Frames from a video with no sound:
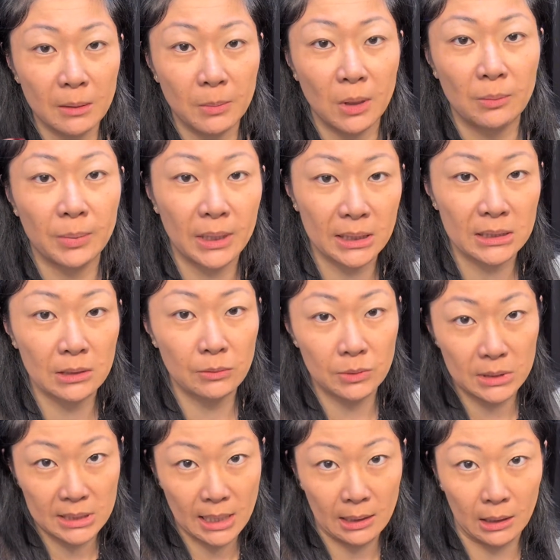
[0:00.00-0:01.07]
bit because he was
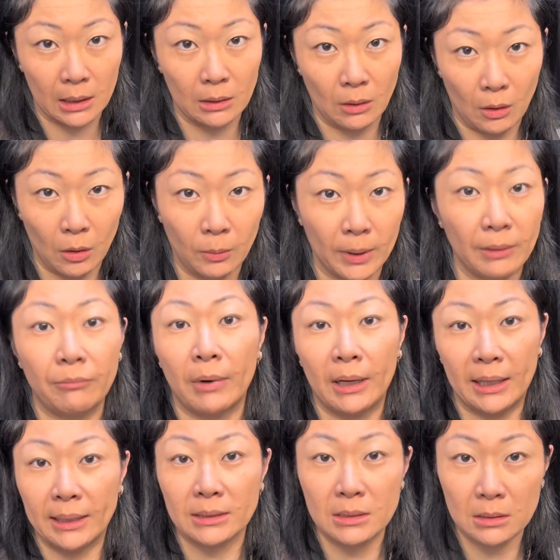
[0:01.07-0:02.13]
standing in the hallway right
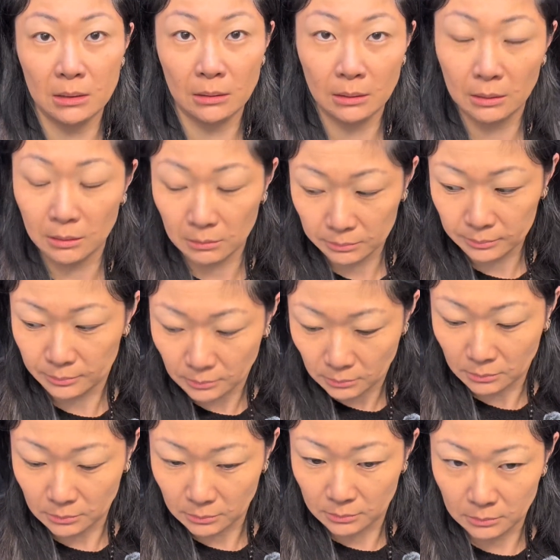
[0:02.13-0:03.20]
against the
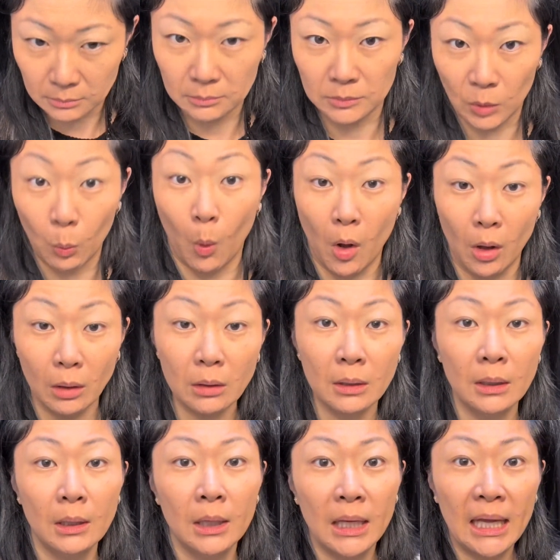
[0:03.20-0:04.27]
wall.
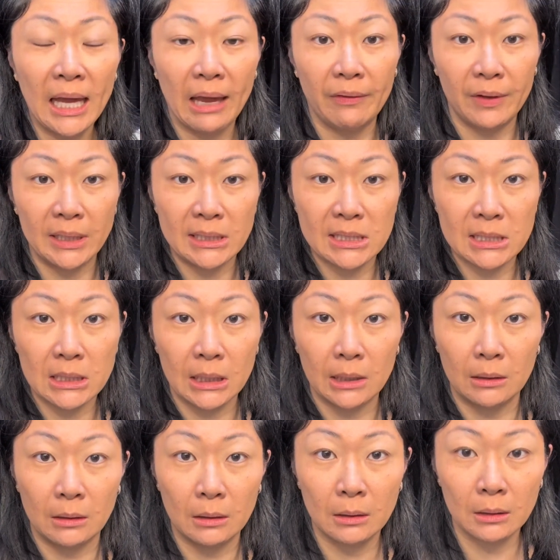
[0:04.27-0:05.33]
And then he
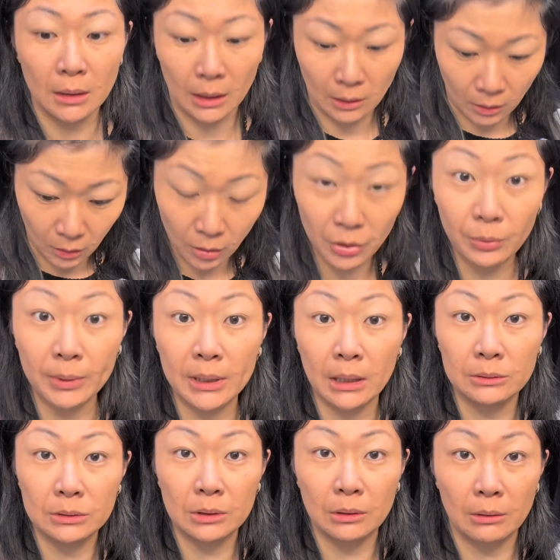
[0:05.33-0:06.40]
slid like all the way down
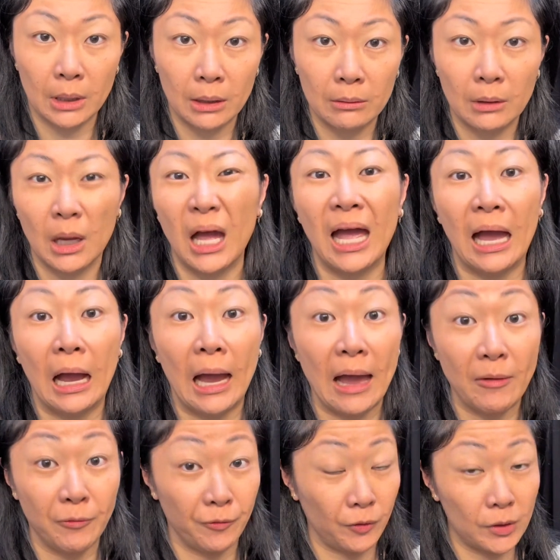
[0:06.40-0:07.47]
to the ground.
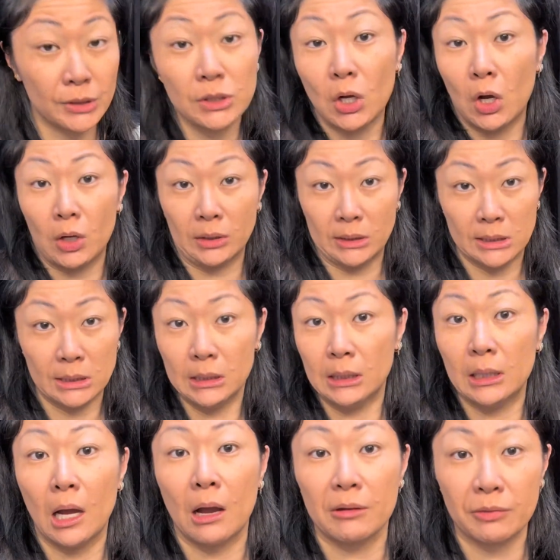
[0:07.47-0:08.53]
At first,
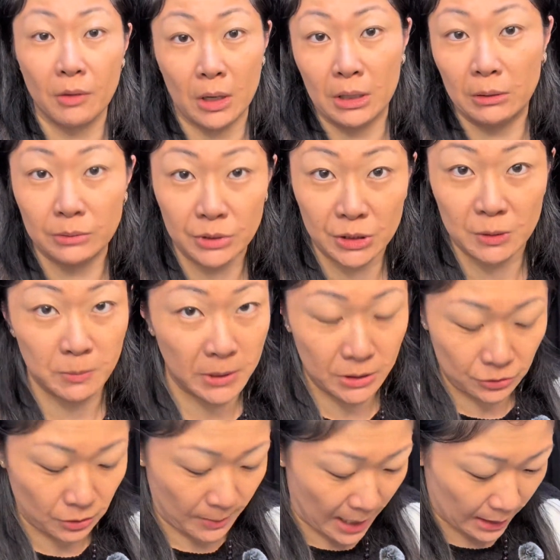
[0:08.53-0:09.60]
honestly, I thought he was just being
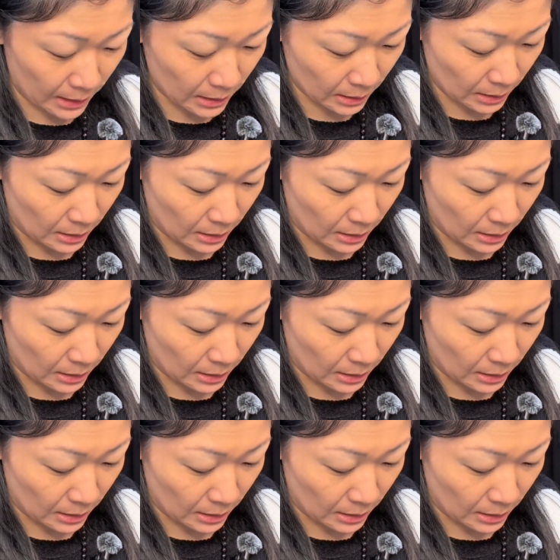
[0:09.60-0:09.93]
dramatic.